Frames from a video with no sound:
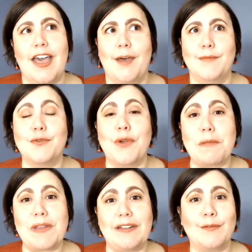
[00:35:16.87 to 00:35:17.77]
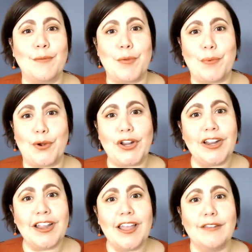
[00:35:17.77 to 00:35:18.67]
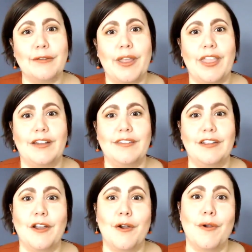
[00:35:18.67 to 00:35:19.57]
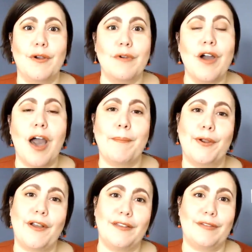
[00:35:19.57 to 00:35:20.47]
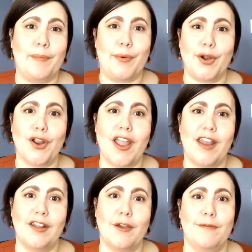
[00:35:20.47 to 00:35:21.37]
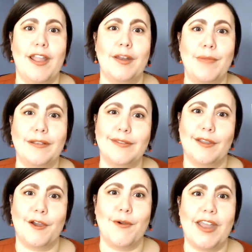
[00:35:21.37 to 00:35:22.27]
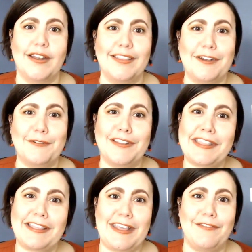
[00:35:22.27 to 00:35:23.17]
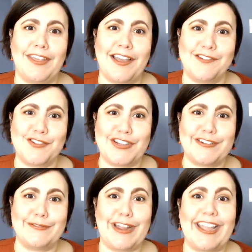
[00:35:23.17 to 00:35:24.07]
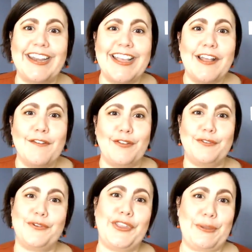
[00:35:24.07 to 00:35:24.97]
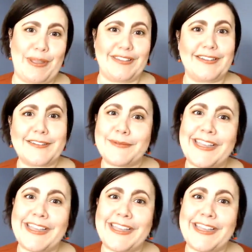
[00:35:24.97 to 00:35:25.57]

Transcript: 20 minutes from the border. So I like to go hop across the border and go write in Mexico and literally leave the country to write. Feels really amazing to me.